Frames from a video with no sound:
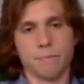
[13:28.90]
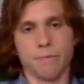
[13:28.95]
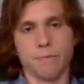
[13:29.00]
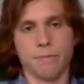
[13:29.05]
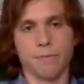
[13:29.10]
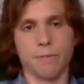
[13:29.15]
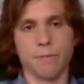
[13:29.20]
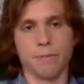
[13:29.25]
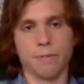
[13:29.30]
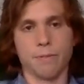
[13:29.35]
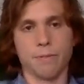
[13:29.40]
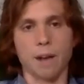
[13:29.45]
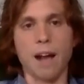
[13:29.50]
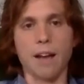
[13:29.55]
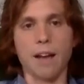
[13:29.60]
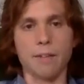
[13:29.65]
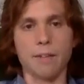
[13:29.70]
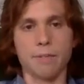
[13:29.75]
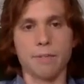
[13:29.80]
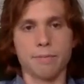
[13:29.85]

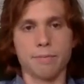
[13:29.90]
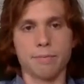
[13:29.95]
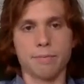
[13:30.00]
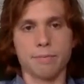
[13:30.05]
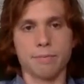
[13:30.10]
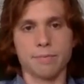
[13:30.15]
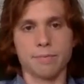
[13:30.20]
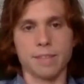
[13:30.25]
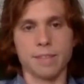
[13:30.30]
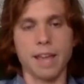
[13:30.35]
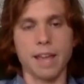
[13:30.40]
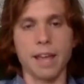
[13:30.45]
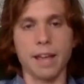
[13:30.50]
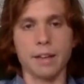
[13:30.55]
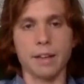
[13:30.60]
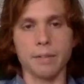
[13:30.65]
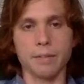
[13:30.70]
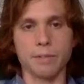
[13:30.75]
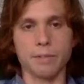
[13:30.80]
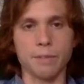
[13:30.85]
5,
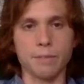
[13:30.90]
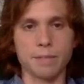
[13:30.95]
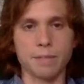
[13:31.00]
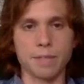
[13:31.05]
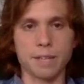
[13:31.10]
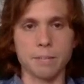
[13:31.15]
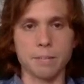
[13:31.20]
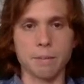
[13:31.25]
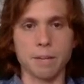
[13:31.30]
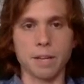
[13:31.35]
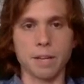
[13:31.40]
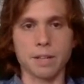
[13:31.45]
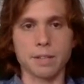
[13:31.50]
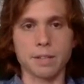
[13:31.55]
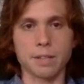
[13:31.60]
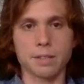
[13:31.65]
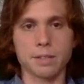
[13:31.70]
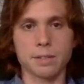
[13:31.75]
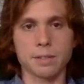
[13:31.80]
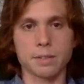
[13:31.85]
10, 15
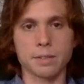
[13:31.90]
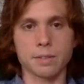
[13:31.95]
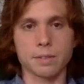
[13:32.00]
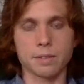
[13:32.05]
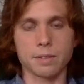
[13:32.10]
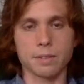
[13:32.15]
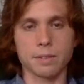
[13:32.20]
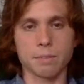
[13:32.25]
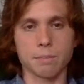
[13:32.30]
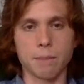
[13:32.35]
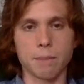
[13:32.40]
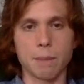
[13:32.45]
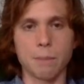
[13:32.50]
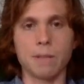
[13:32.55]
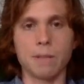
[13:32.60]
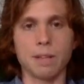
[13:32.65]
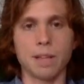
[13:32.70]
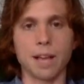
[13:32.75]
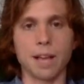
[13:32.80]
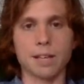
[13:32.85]
minutes,
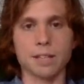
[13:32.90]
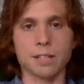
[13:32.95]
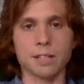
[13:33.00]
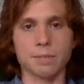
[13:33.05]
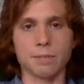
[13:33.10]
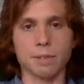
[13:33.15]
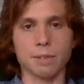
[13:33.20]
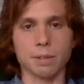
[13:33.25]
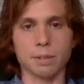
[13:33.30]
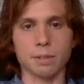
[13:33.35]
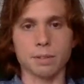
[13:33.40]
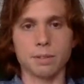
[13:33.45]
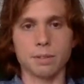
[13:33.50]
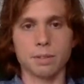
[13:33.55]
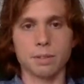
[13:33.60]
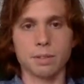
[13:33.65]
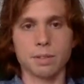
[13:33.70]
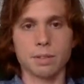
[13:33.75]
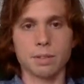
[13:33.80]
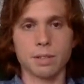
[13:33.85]
maybe less, but
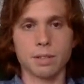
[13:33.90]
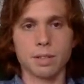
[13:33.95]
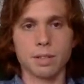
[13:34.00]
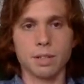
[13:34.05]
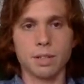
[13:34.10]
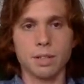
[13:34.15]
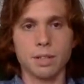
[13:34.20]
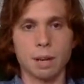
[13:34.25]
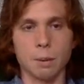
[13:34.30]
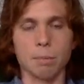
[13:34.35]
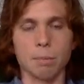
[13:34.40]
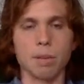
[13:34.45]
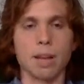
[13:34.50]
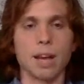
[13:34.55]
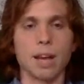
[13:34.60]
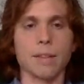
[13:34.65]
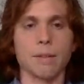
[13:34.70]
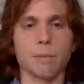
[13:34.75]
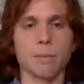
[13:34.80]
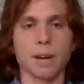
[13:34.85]

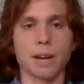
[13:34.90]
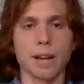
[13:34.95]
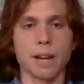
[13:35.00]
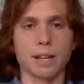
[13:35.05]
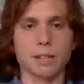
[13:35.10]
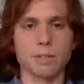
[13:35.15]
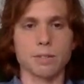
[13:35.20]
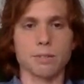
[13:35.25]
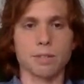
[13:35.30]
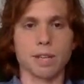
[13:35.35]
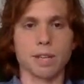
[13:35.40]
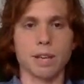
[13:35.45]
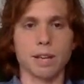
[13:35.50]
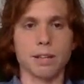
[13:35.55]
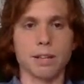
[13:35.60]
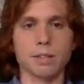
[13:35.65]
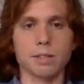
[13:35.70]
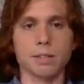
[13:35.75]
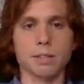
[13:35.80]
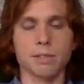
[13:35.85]
apply the right
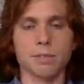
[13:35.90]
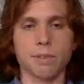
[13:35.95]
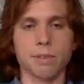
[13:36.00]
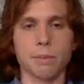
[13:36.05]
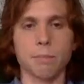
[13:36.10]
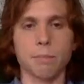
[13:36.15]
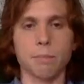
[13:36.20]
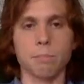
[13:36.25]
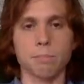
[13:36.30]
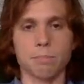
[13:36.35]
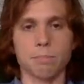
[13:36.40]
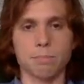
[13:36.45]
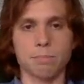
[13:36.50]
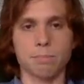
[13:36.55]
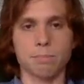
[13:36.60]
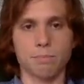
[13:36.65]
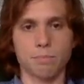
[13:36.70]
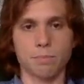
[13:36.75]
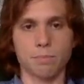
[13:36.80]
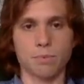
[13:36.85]
exercise if I'm
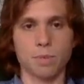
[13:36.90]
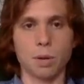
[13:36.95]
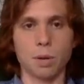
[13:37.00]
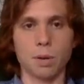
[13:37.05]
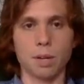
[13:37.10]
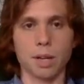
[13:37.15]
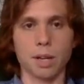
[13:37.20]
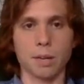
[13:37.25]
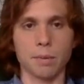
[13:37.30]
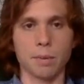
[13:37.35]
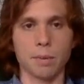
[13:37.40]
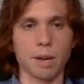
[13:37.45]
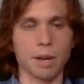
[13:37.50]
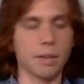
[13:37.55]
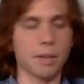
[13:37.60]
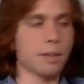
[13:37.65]
tuning in right.